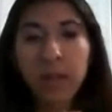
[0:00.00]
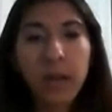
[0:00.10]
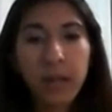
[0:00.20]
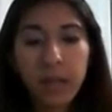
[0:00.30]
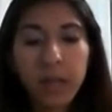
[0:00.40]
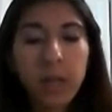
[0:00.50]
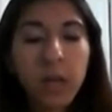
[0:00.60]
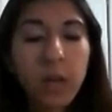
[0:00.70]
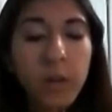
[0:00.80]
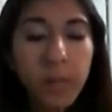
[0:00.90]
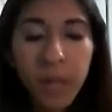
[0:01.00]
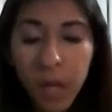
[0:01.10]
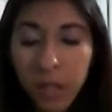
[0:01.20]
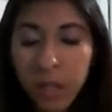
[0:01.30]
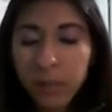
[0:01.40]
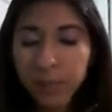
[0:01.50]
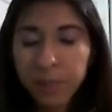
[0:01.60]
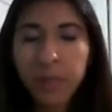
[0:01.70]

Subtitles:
your highlighted color.